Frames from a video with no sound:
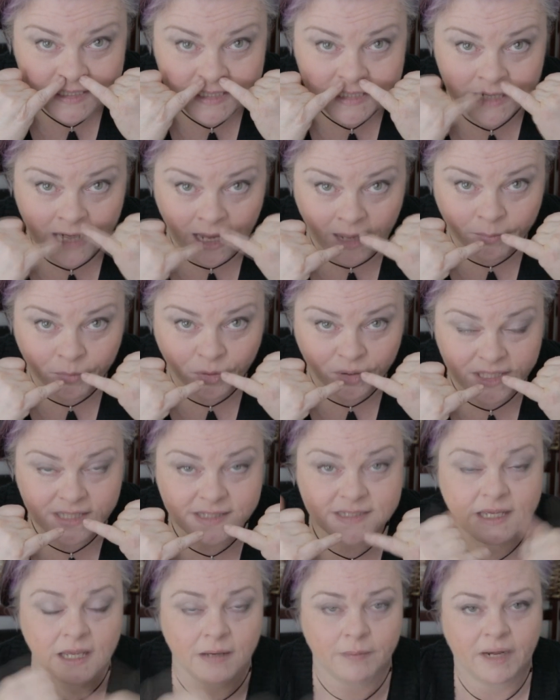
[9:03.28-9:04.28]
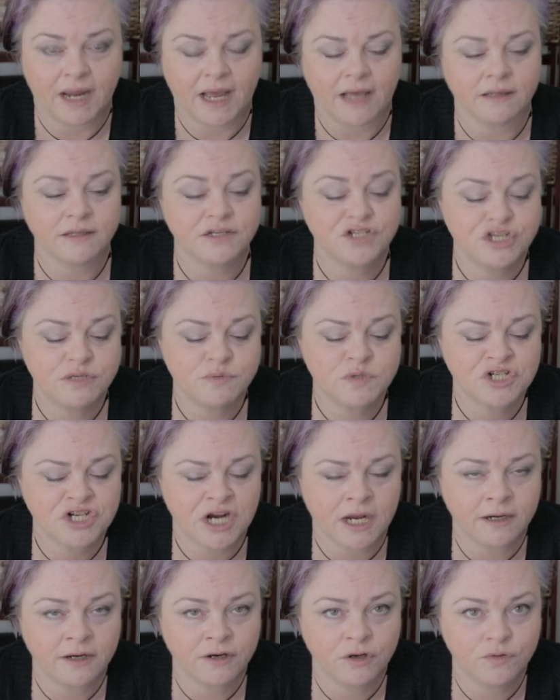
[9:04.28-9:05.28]
snot boogies coming out. And she was
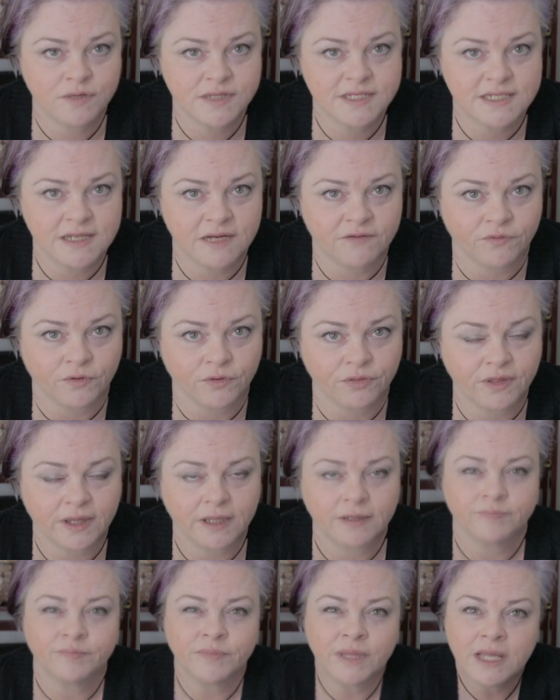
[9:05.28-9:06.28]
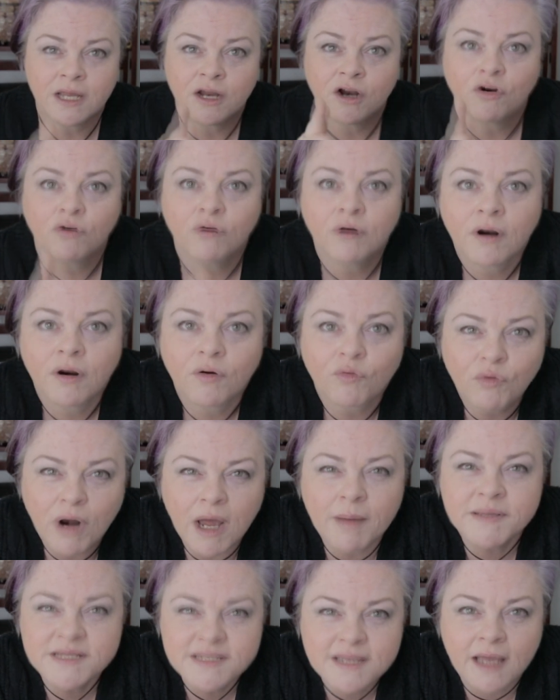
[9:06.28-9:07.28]
trying to do the sniffle thing.
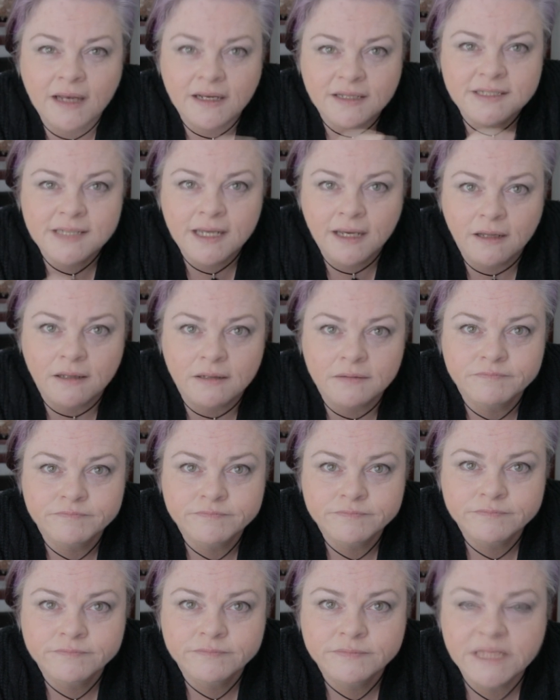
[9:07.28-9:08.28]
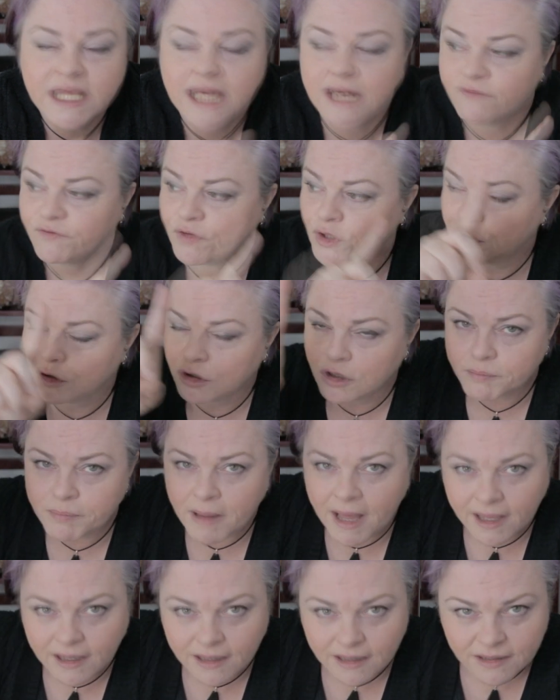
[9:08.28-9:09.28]
Robyn's got to tell. And if you look
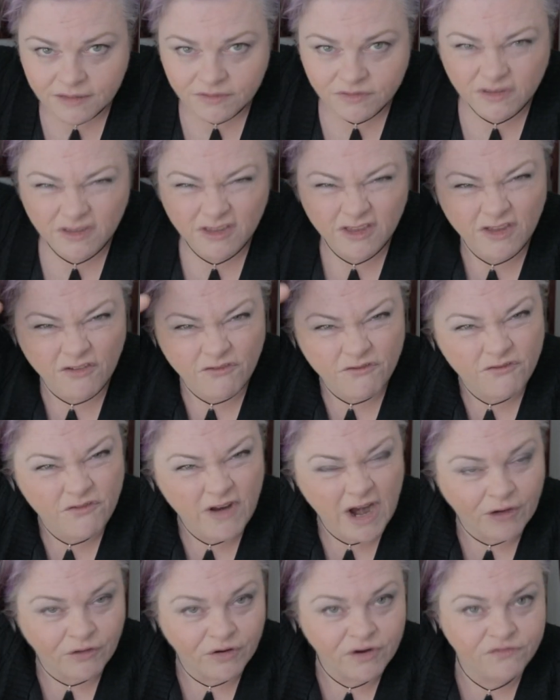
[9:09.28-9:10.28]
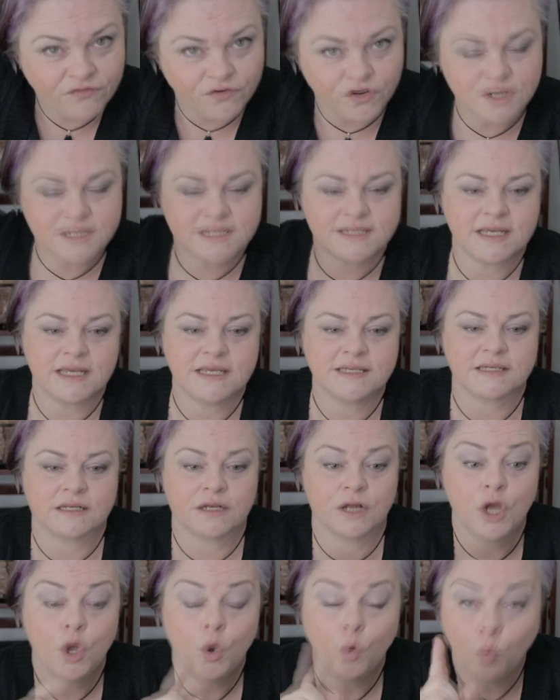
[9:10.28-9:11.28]
back in the very first
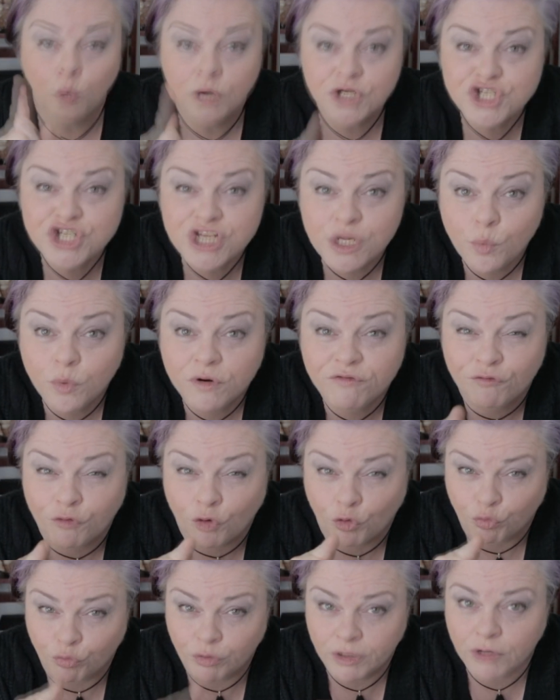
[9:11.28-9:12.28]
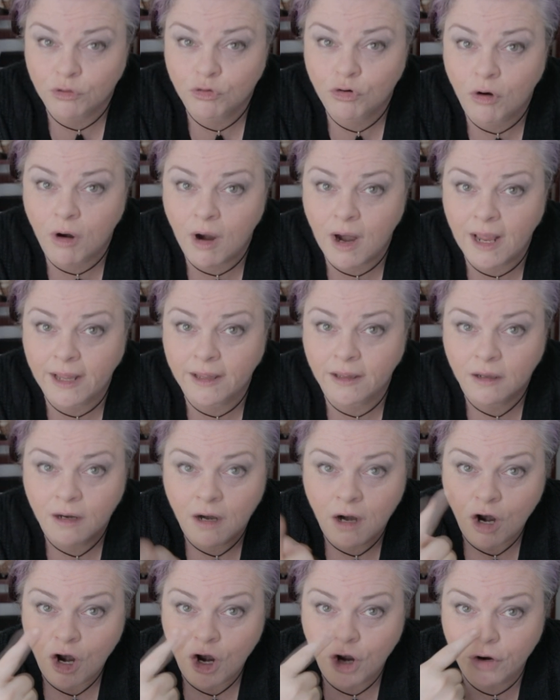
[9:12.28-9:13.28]
season, when she would for real cry,
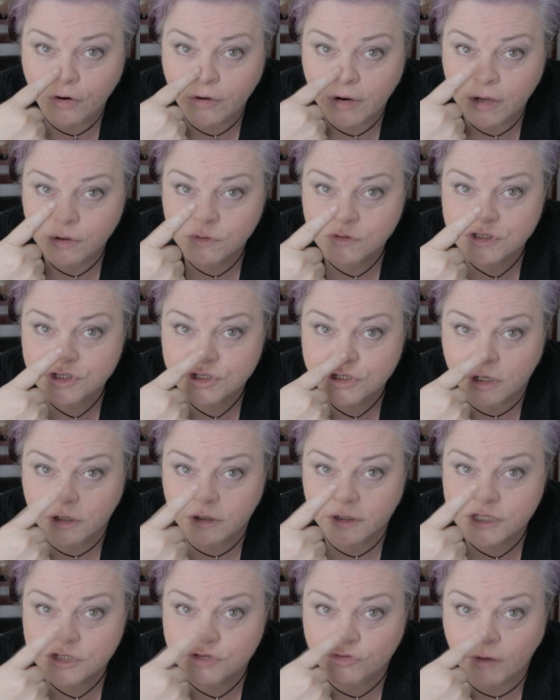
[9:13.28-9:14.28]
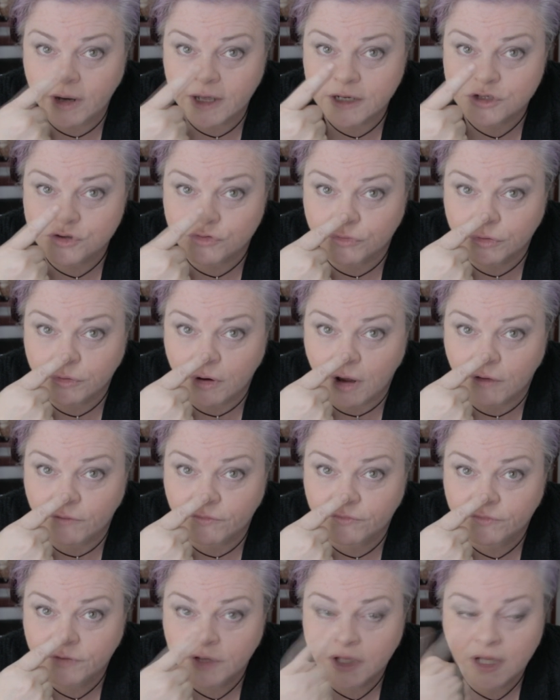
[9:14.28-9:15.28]
her nose turned as red as Rudolph.